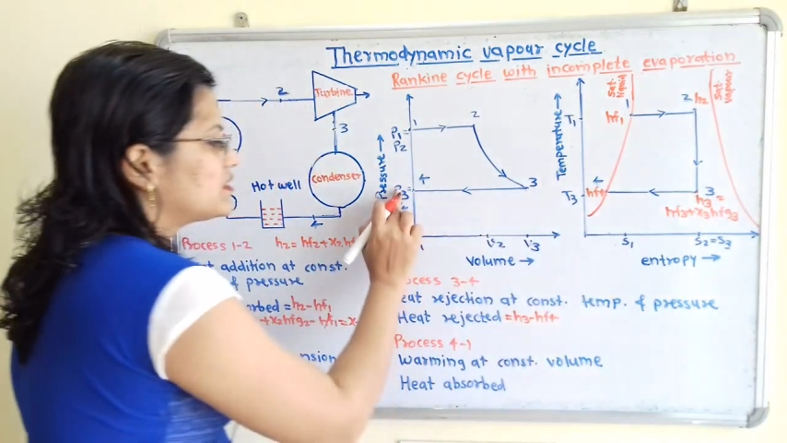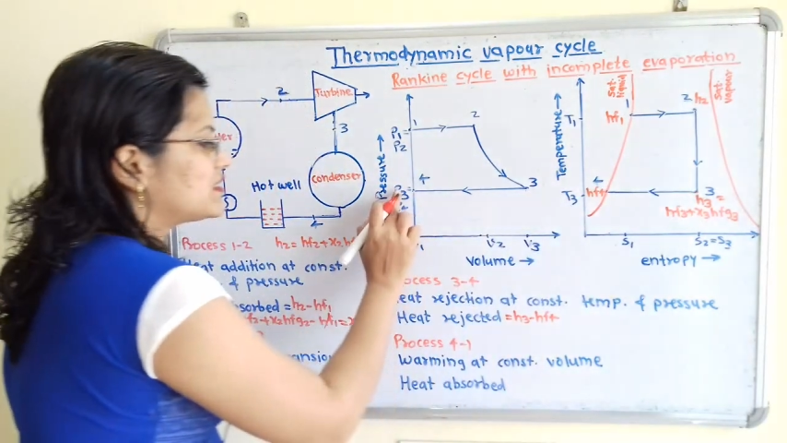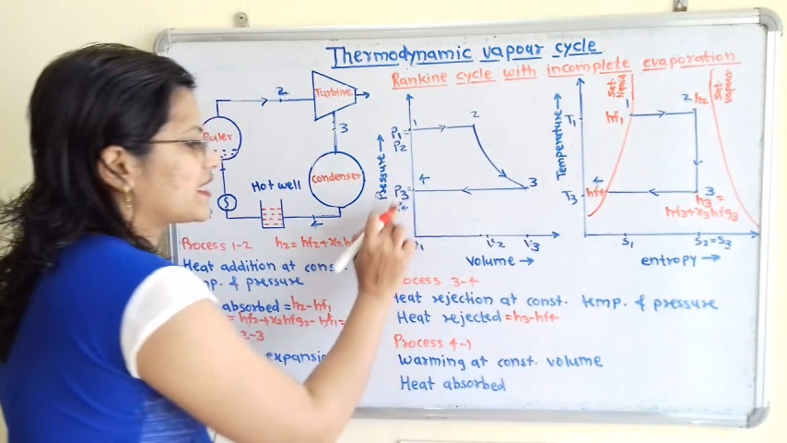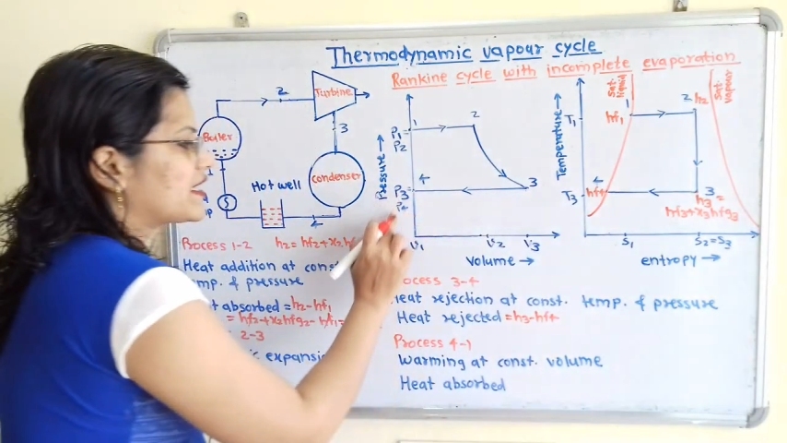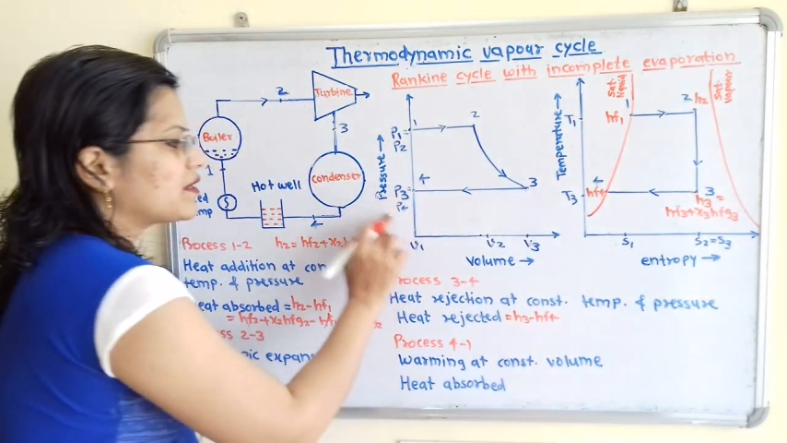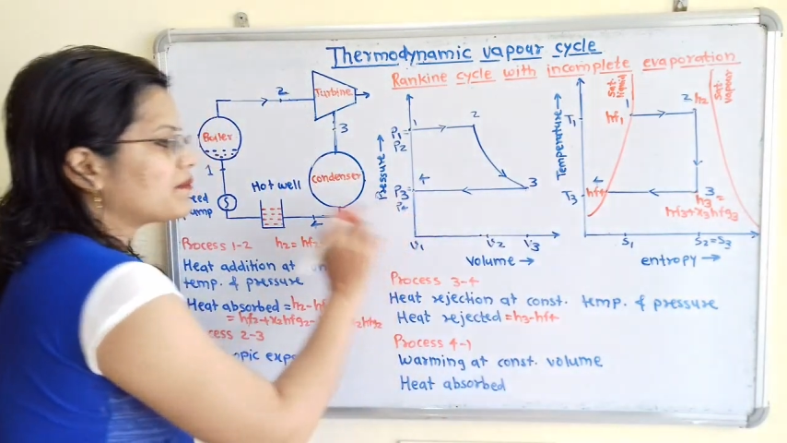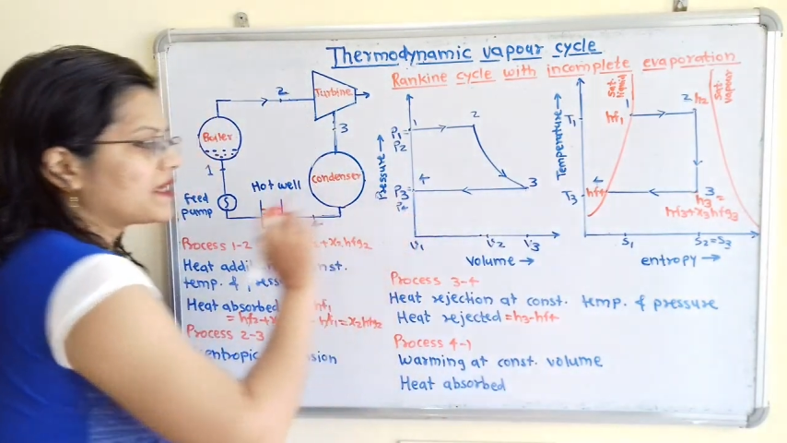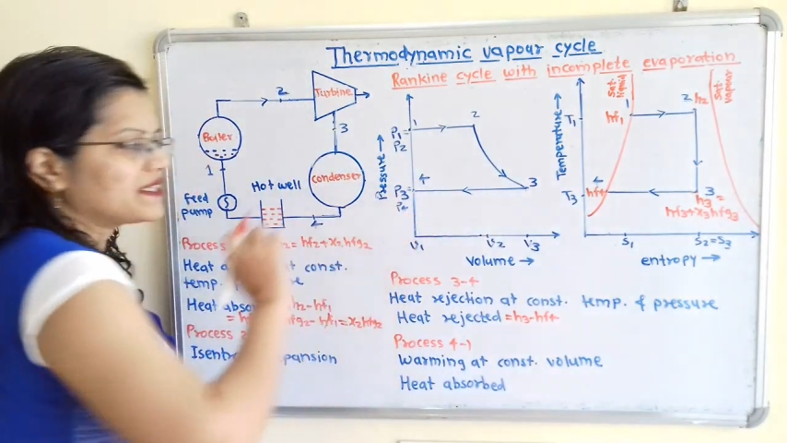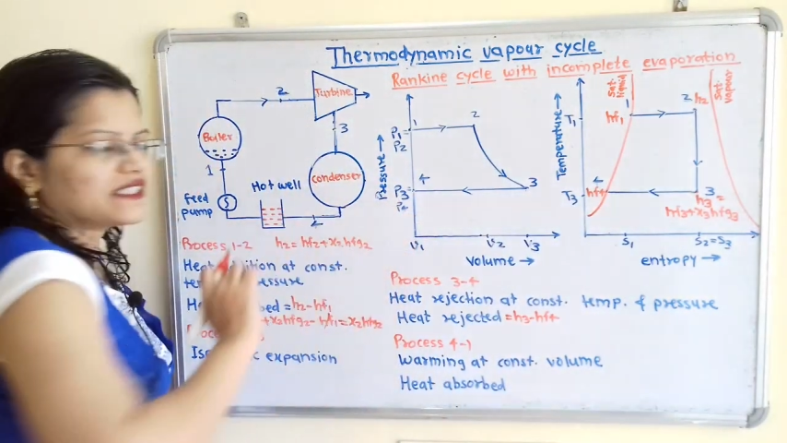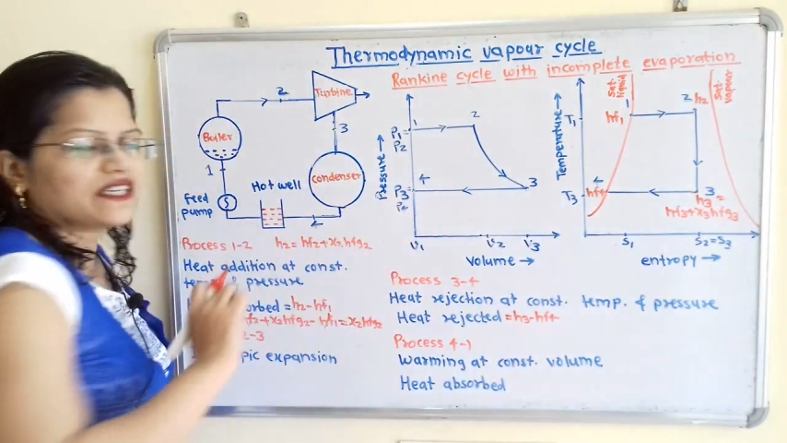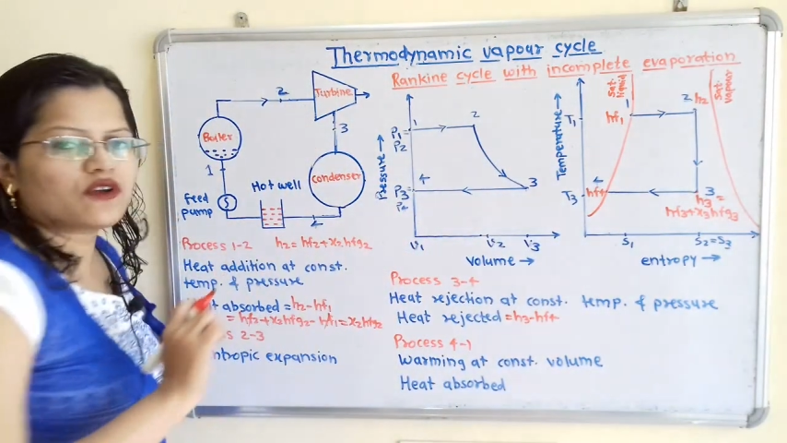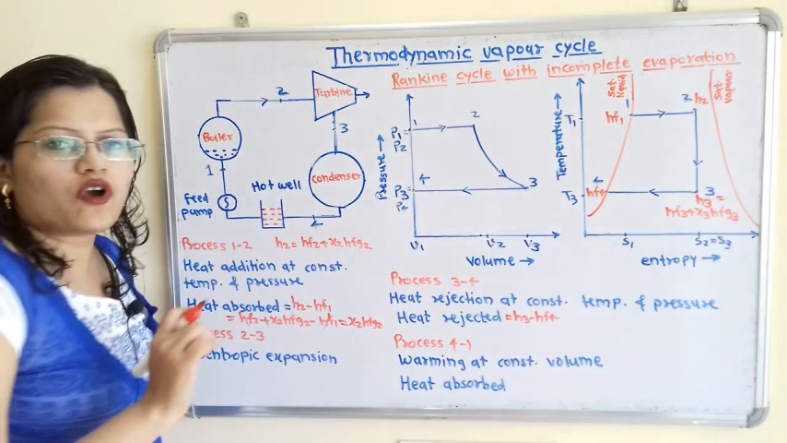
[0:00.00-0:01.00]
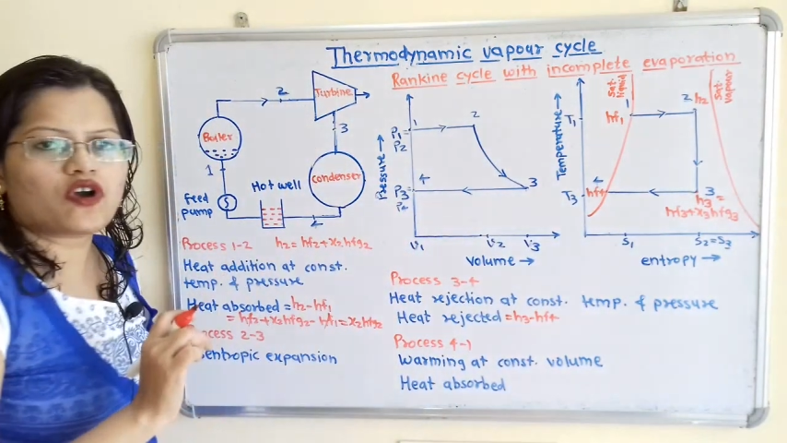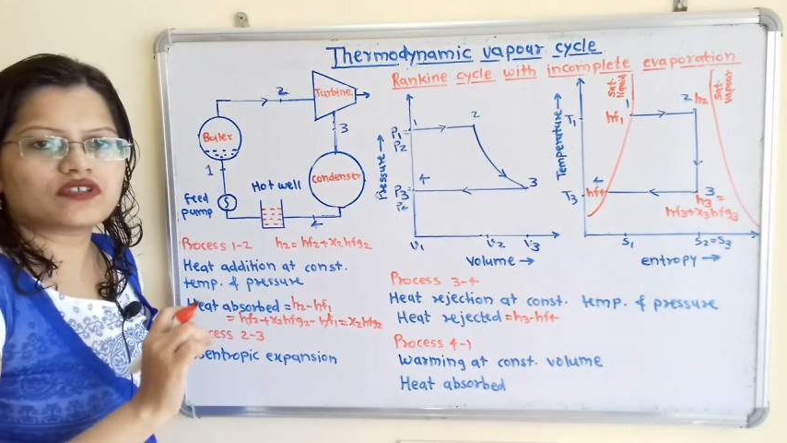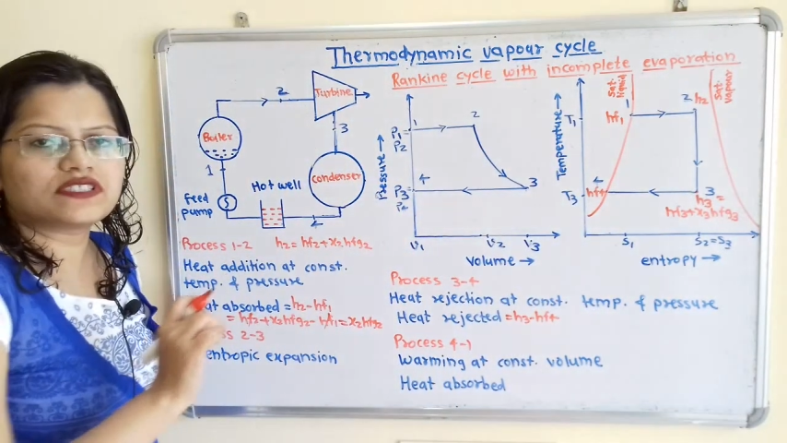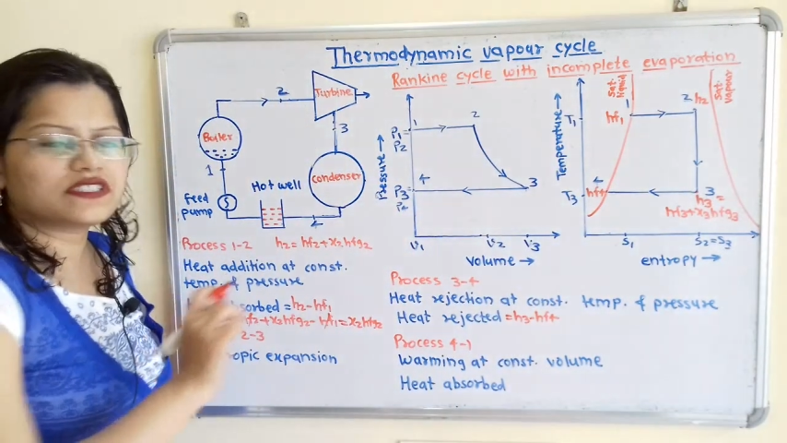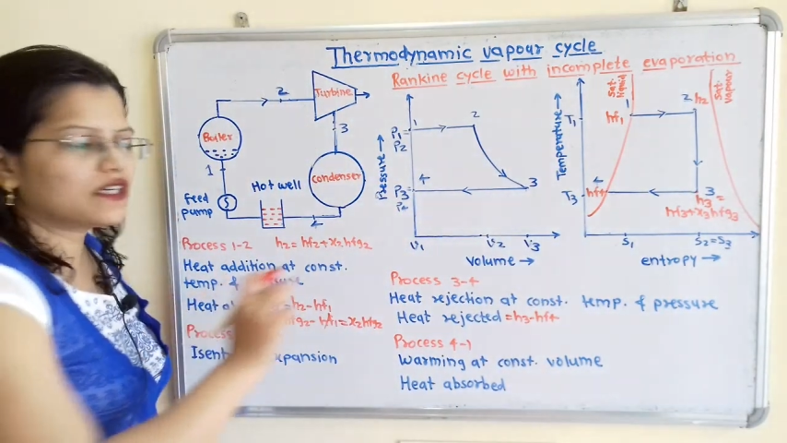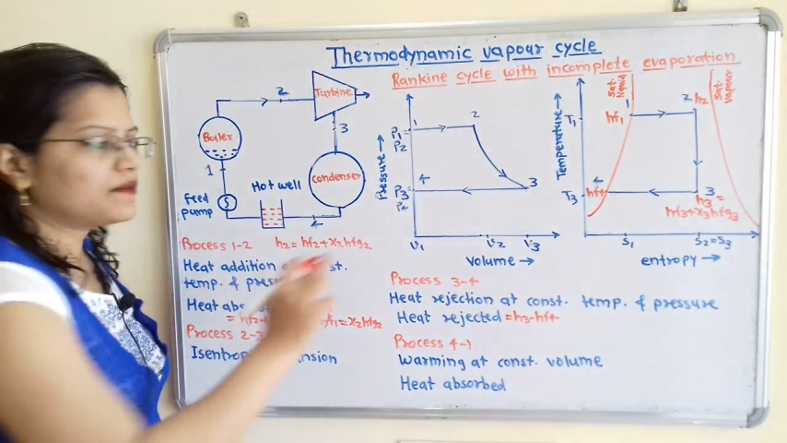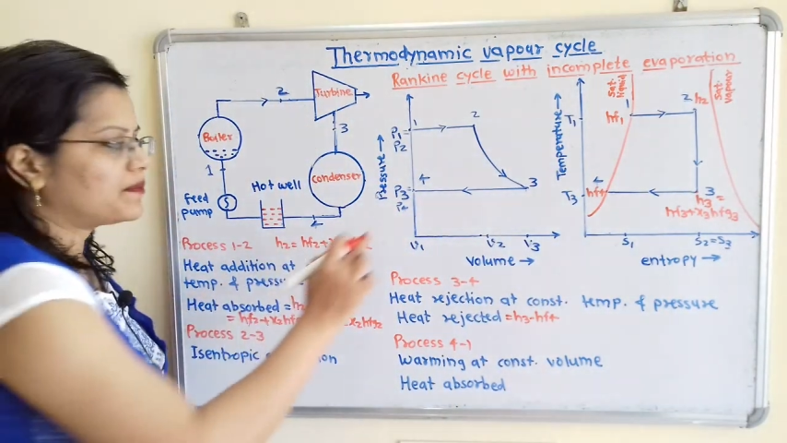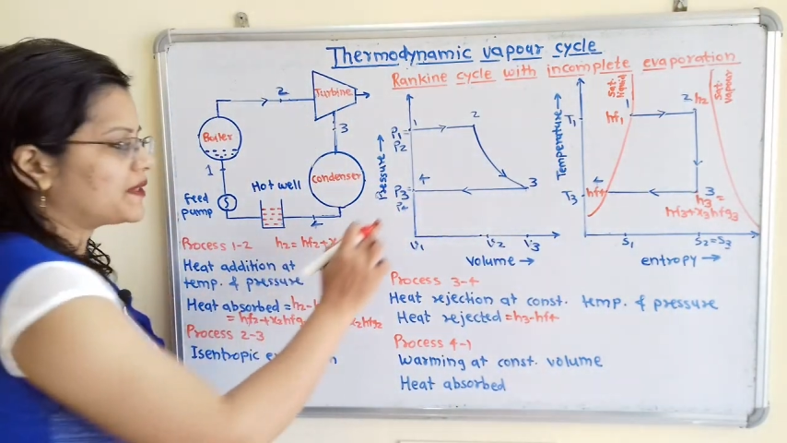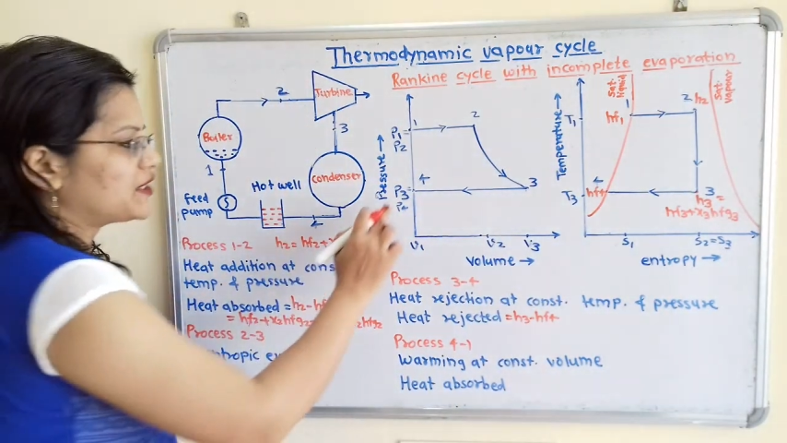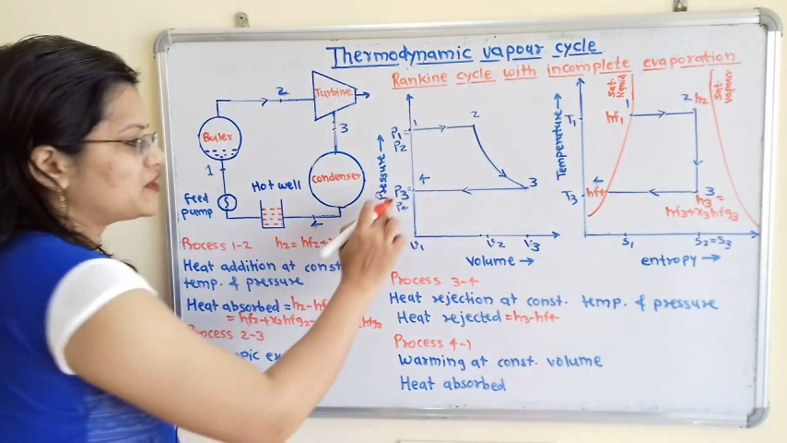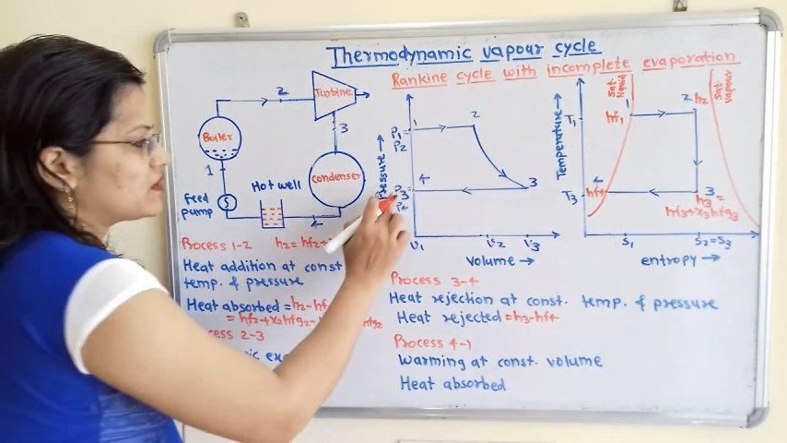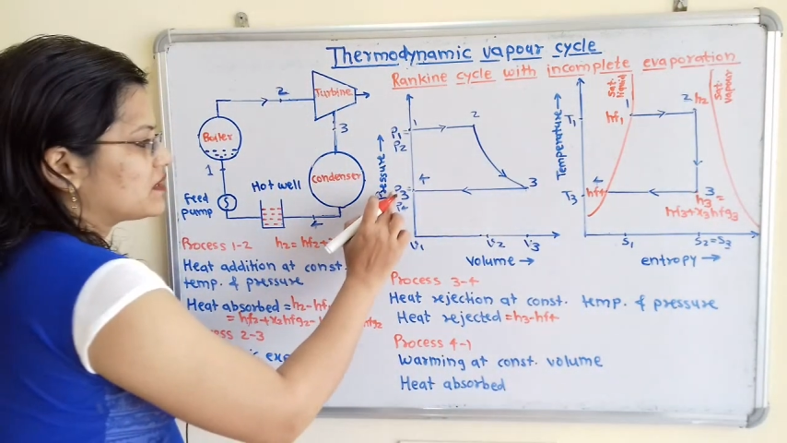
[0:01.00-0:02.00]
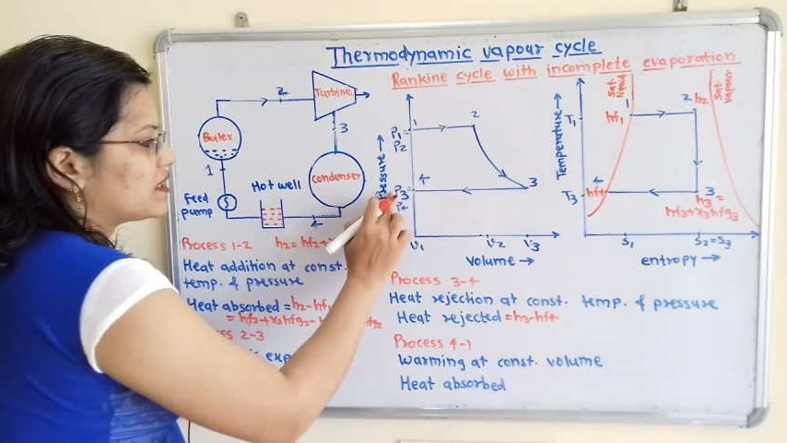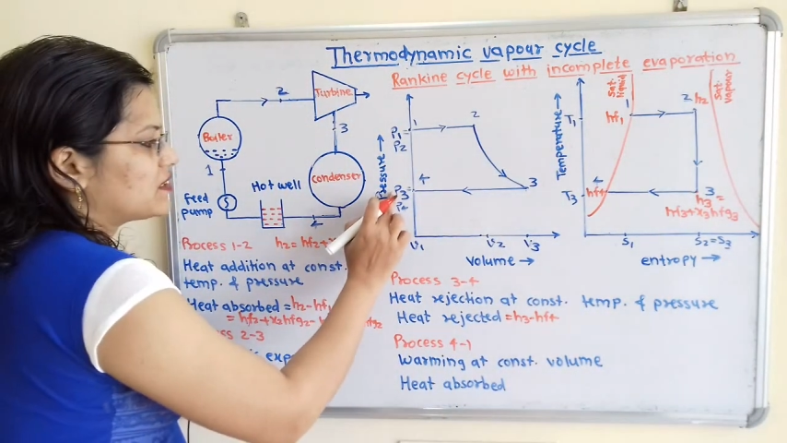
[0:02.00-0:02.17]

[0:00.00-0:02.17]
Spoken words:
is taking place at constant pressure,